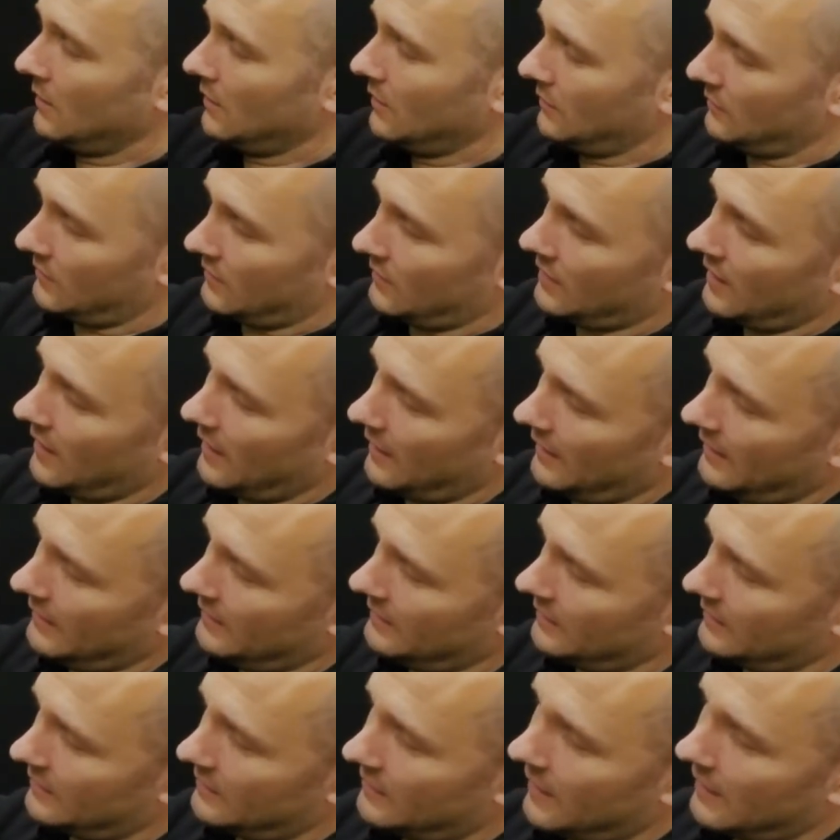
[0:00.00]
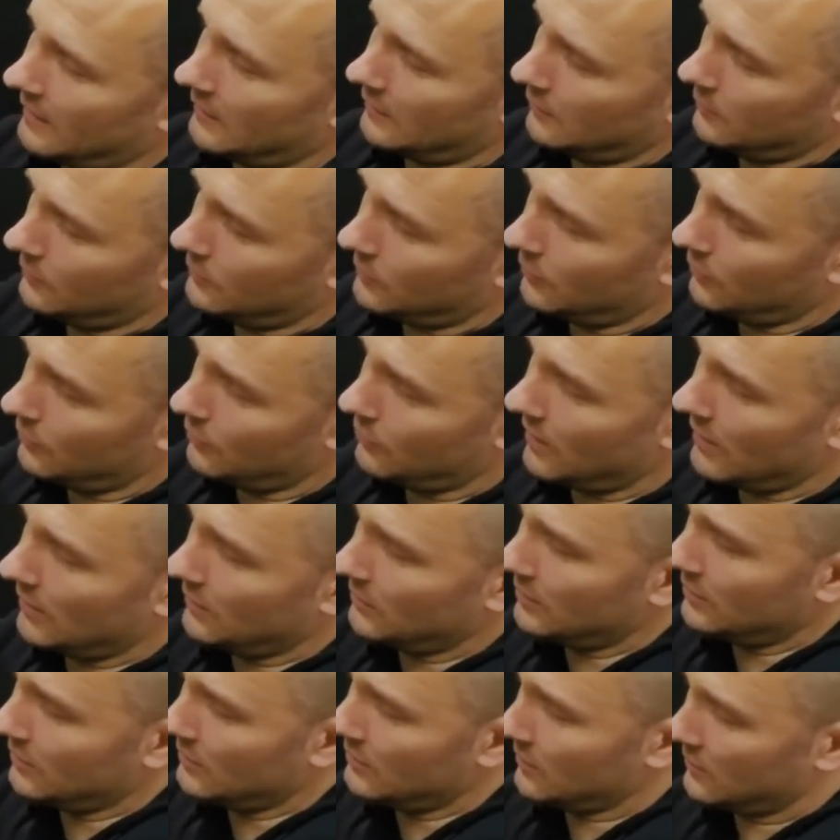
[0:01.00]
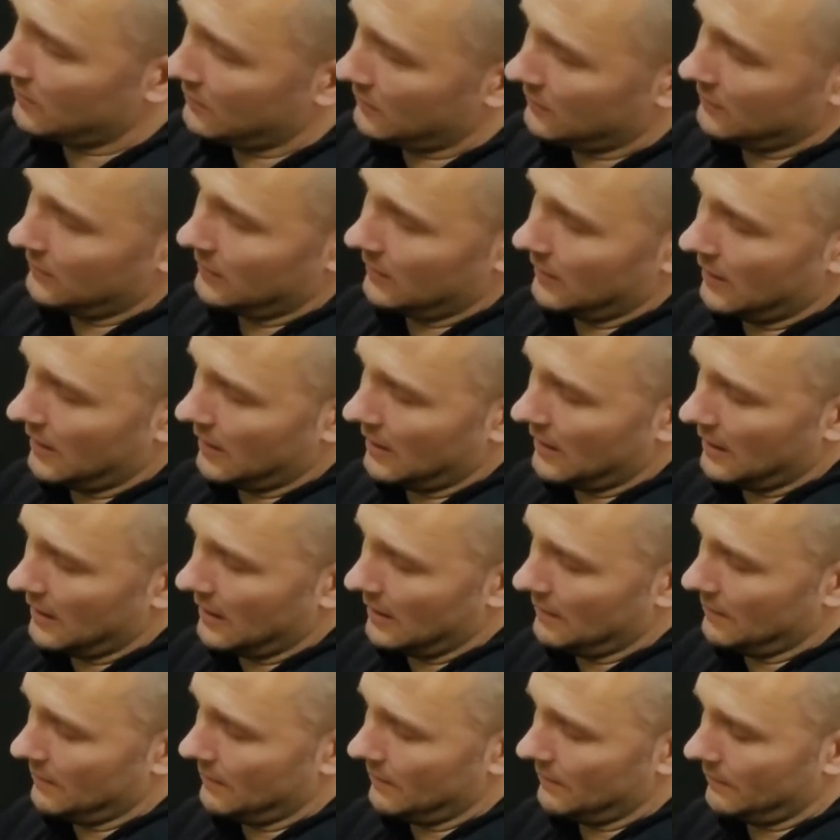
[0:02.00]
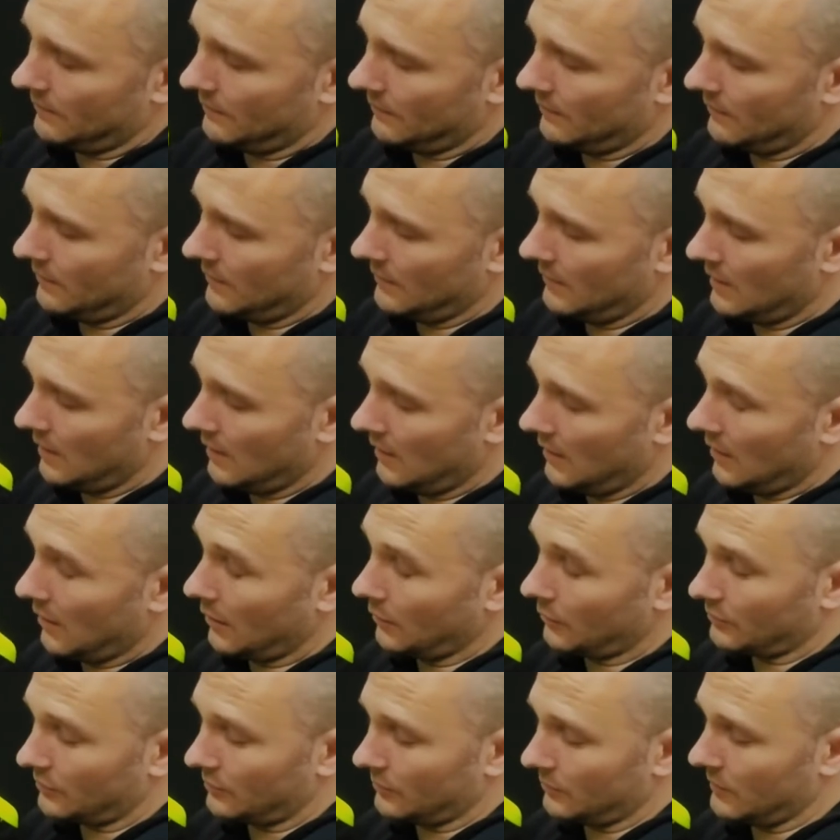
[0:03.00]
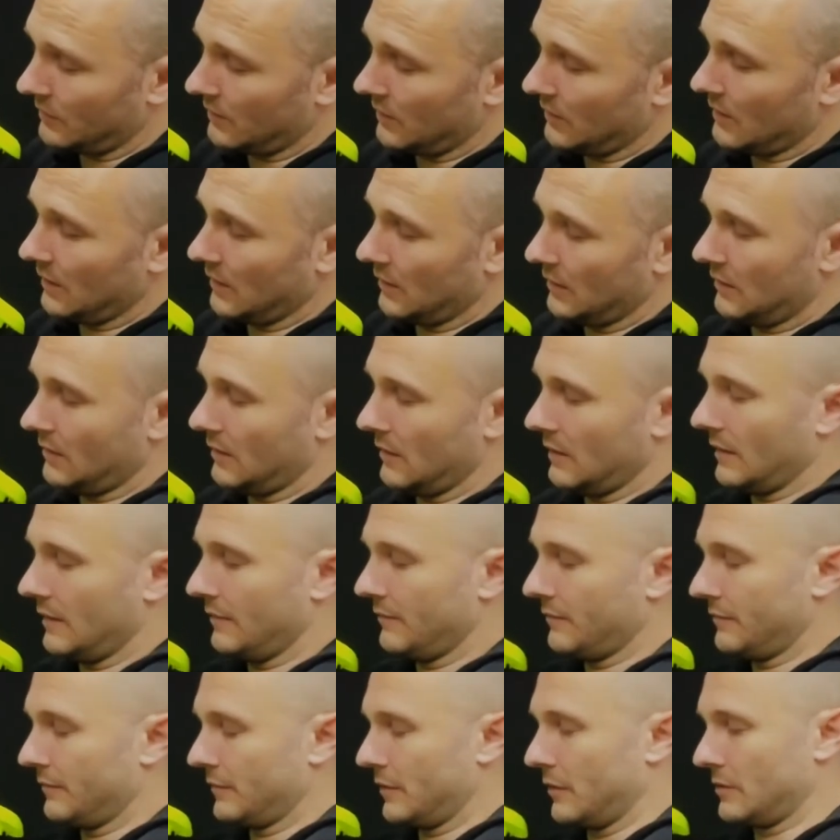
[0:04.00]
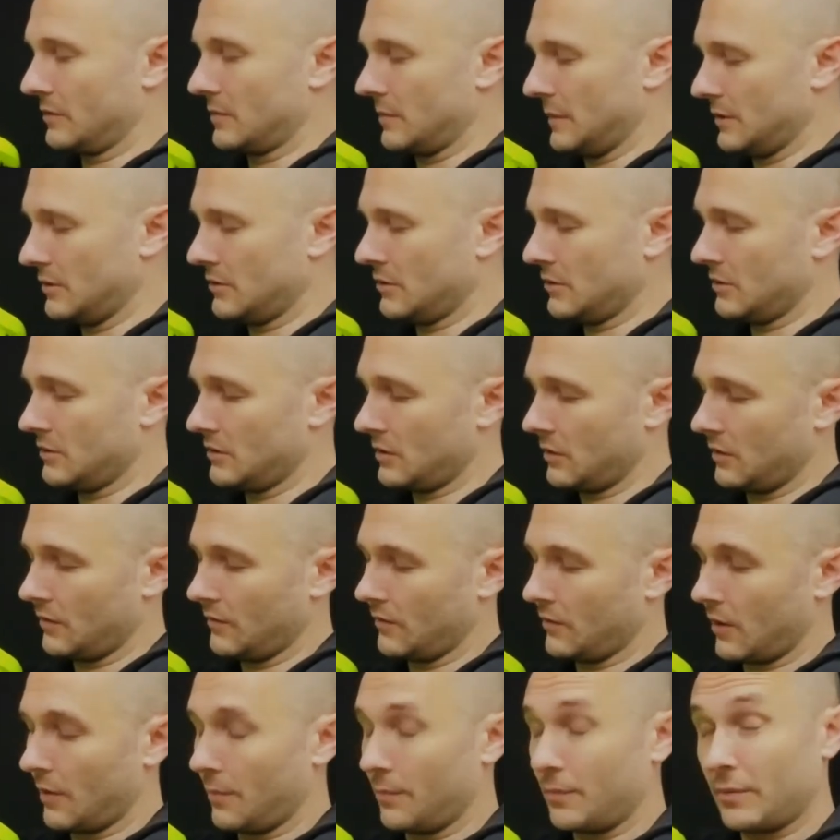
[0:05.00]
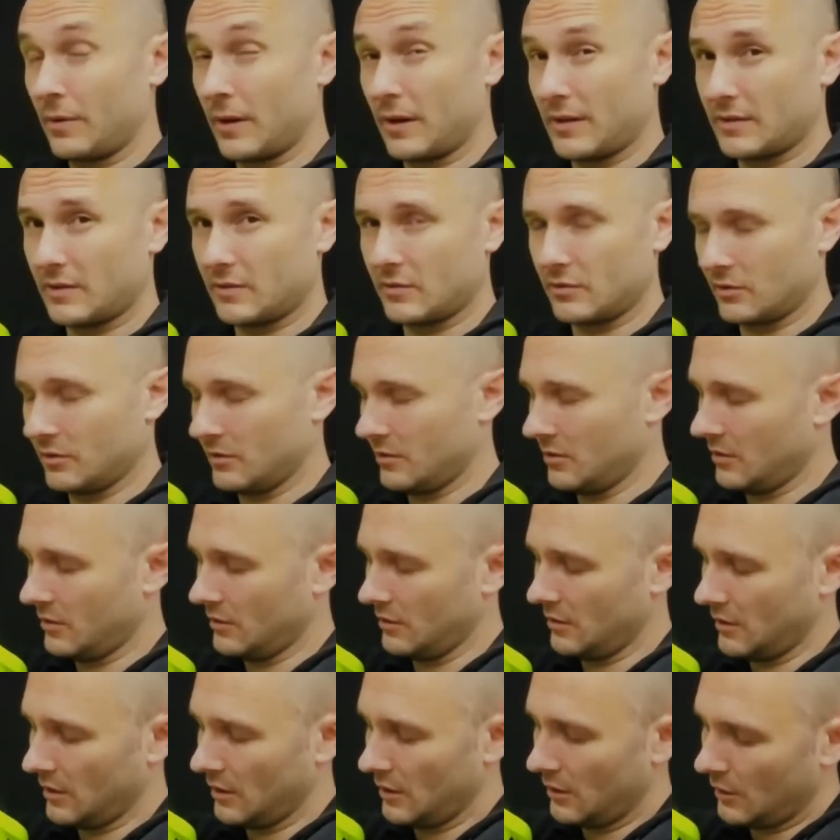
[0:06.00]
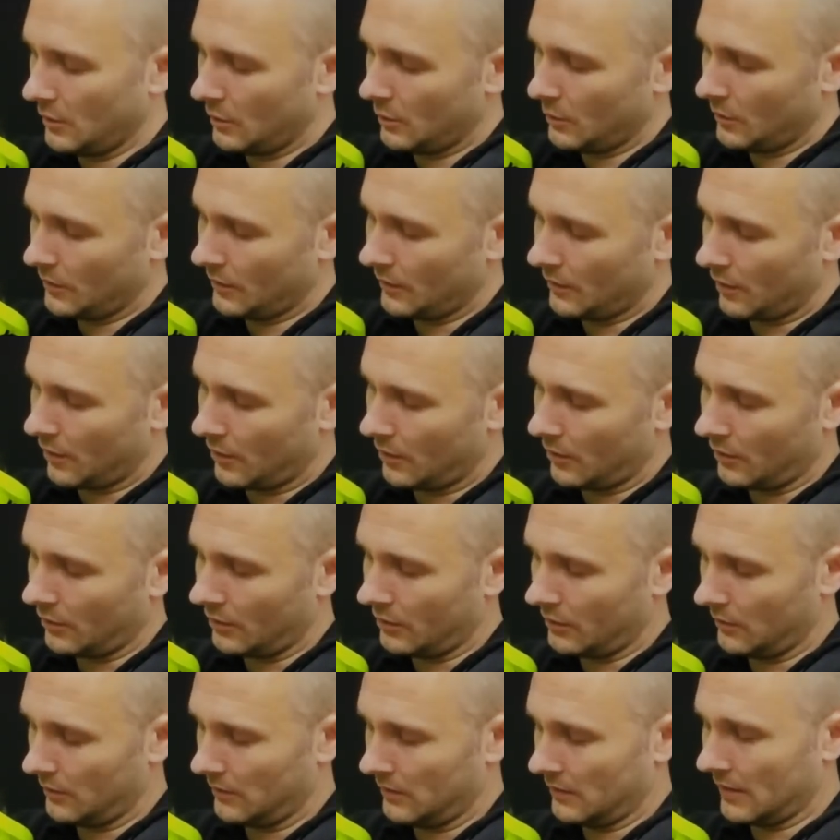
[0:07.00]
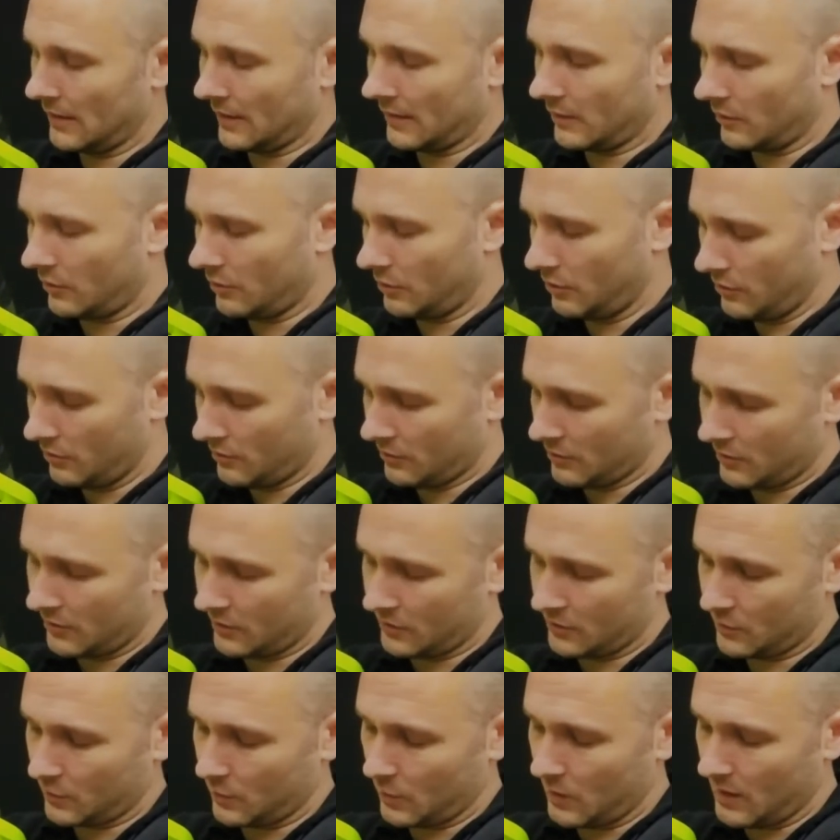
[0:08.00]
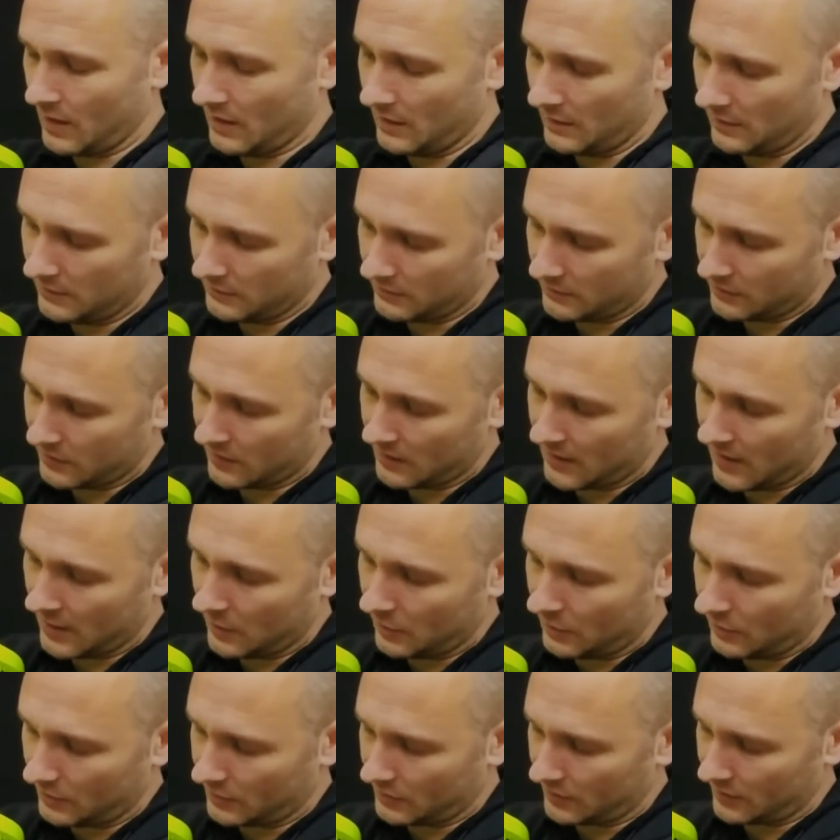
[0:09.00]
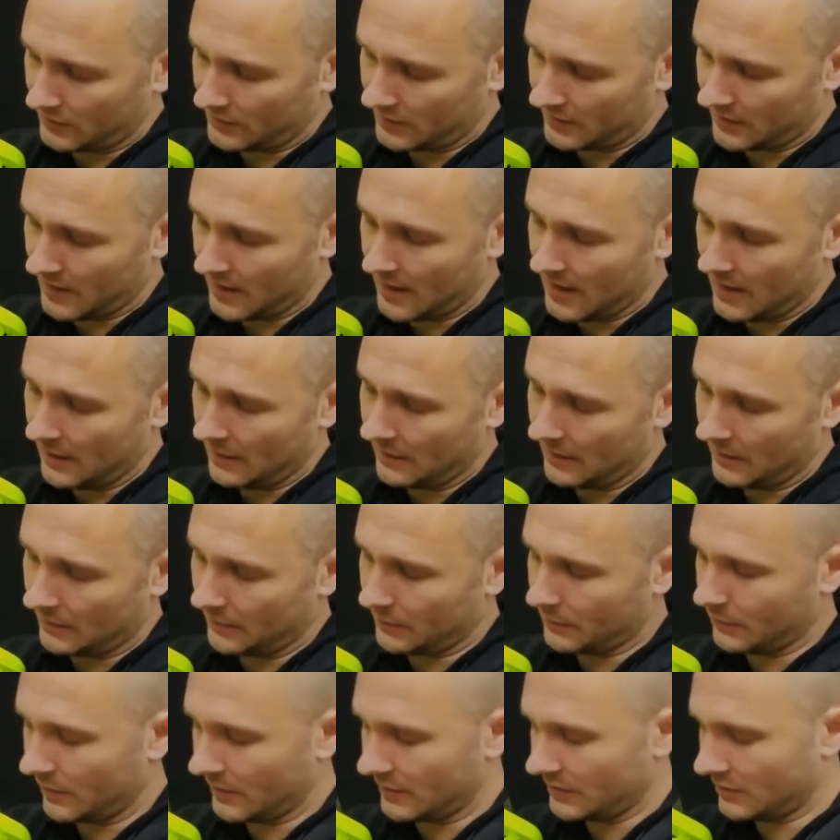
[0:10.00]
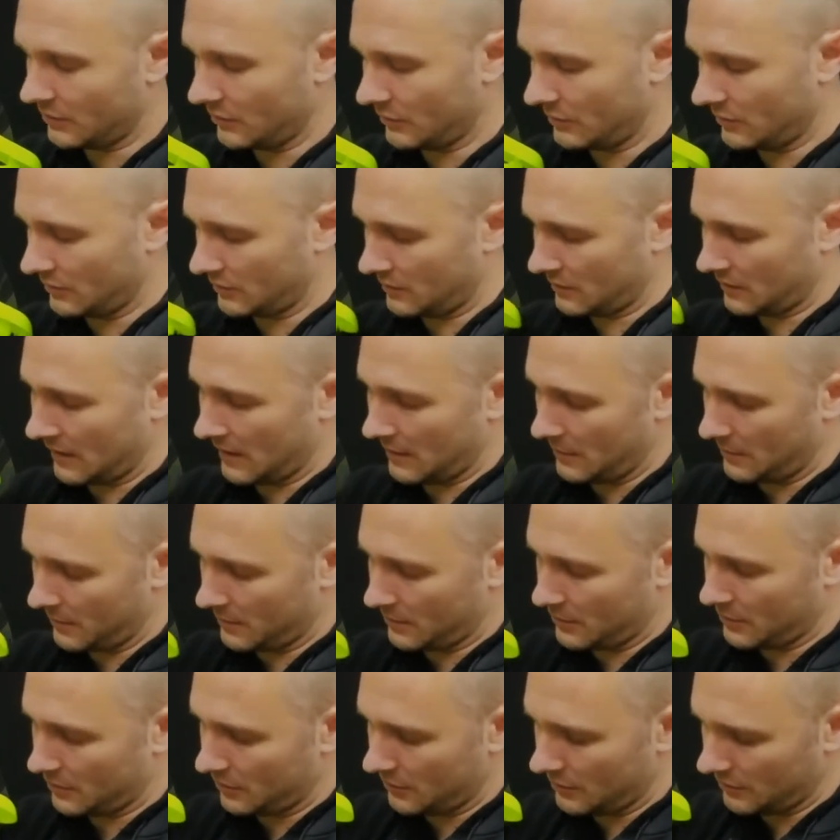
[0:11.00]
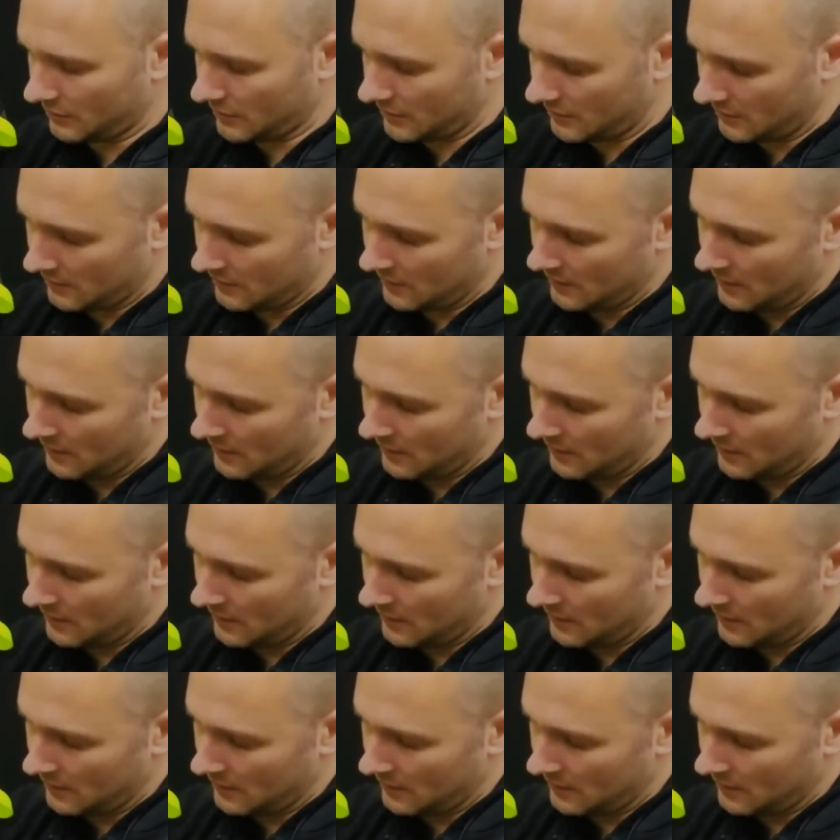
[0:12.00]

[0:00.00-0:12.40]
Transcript: So that is the Cyclone 2 trousers. Something that I forgot to mention, so you've got a press stud. We've got like a hook as well, so that hooks onto there, press stud to keep it shut,